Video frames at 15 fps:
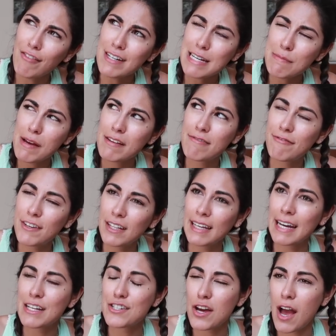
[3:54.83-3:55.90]
every time I feel
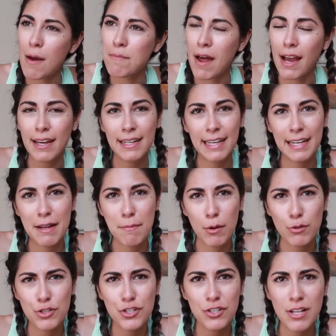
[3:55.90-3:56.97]
like I do, I'm not gonna get
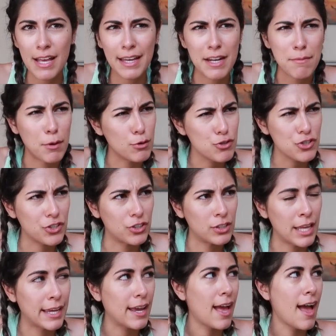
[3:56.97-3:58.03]
emotional, I get emotional.
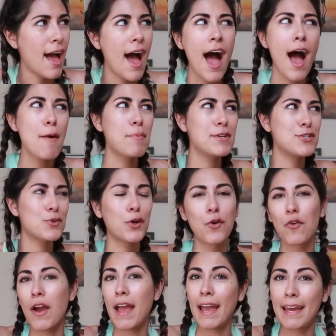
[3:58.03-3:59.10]
Like I've been doing
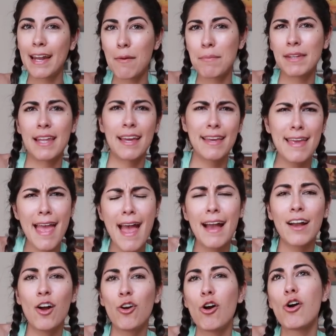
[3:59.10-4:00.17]
great and I've been like,
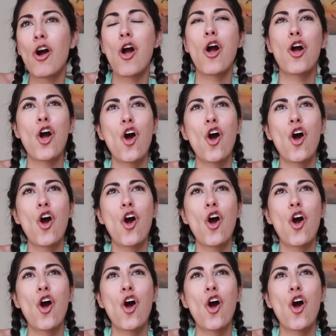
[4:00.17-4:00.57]
yeah, go, go, go, go,